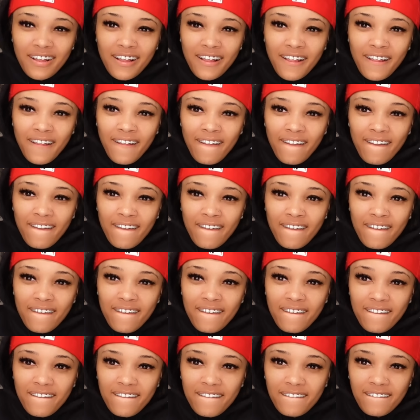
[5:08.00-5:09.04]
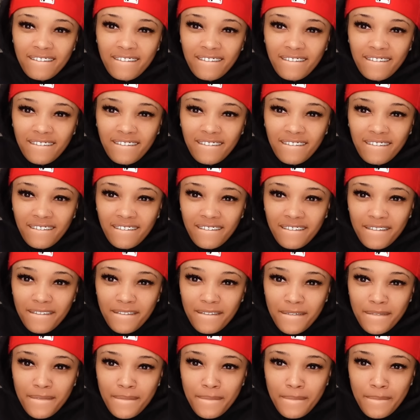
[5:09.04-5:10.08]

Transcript: [no speech]